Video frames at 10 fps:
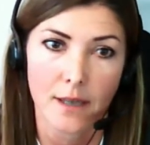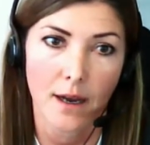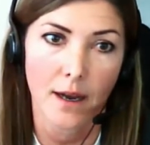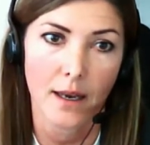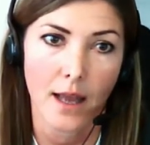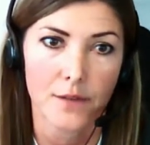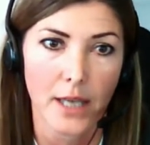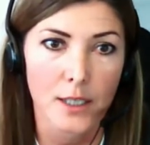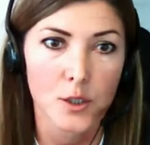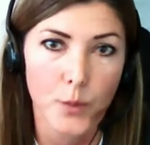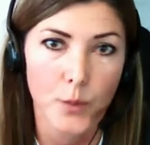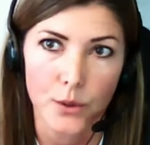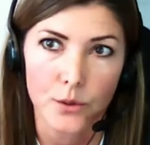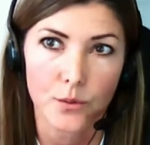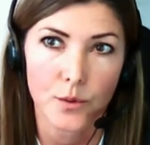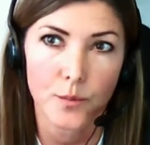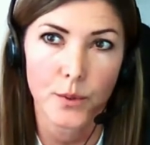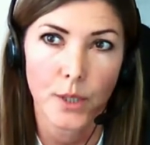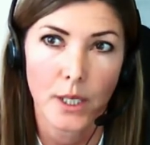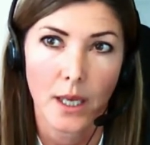high-level expert group.
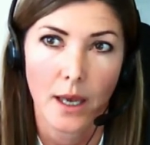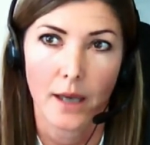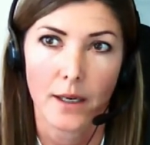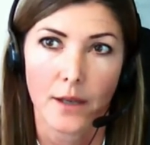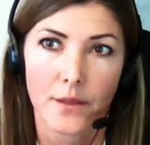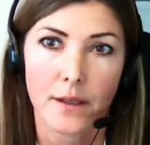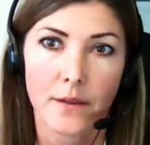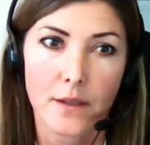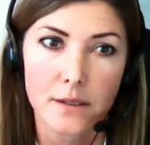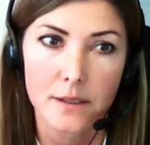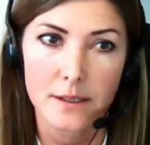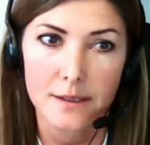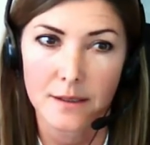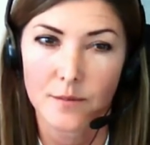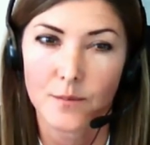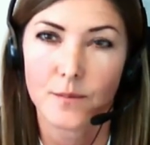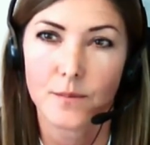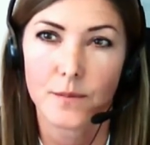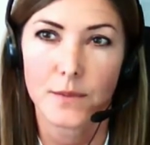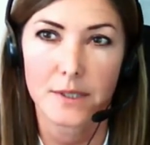And I think this is
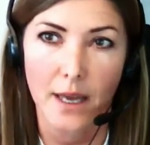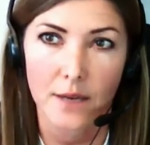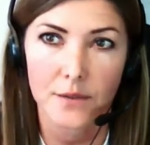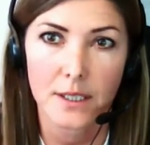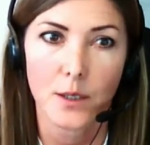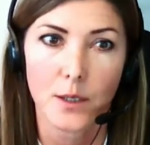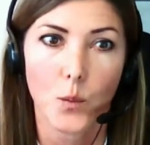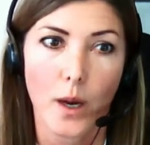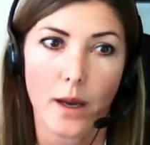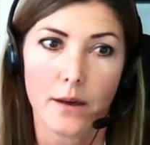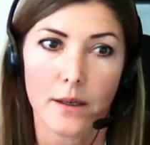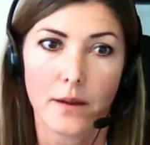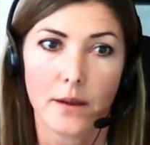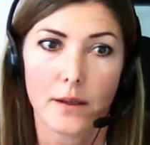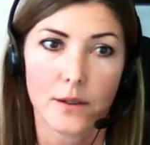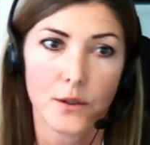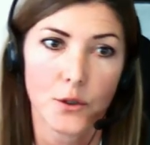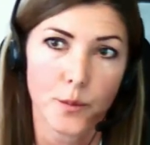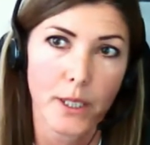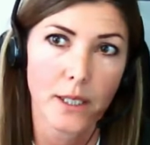definitely where
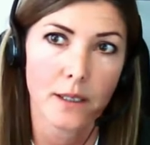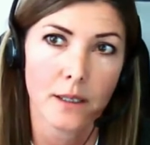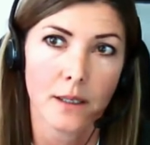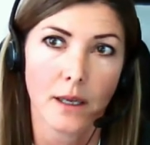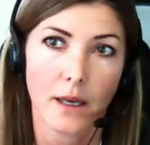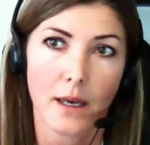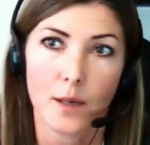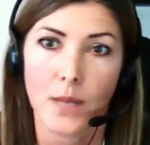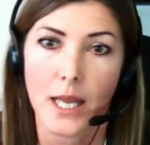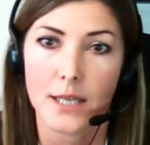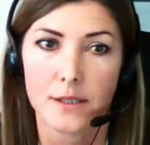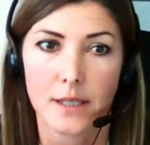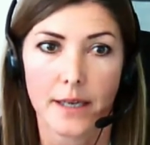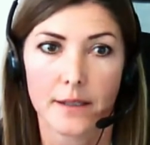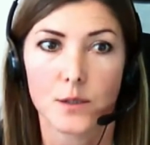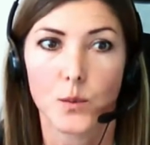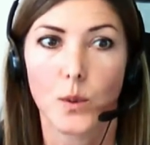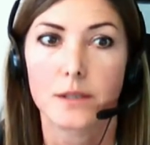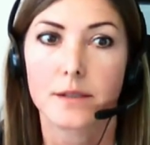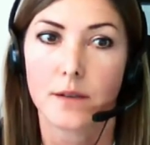European legislators
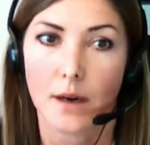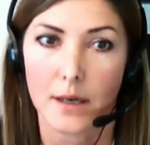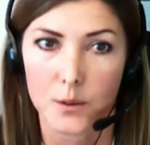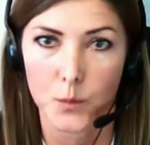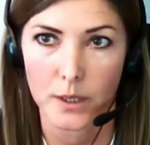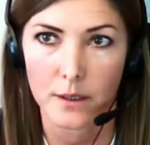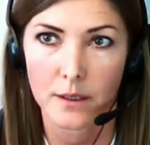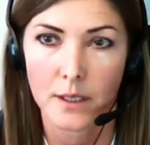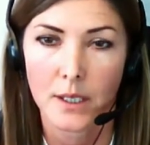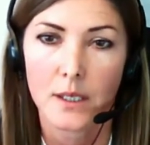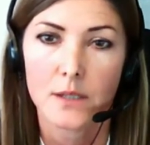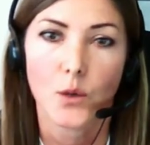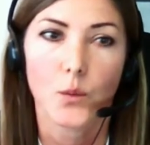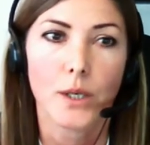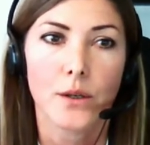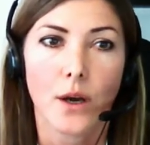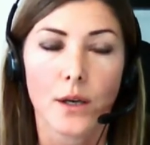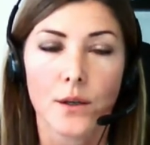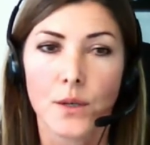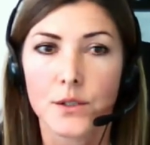will start with. So we are not
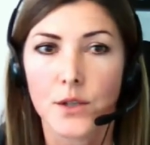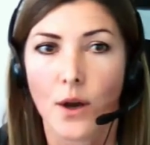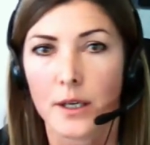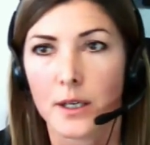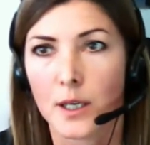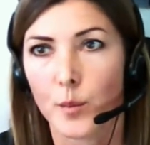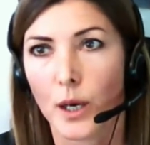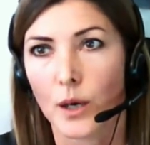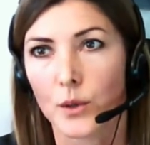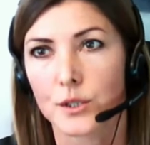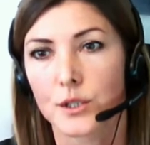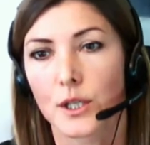only talking about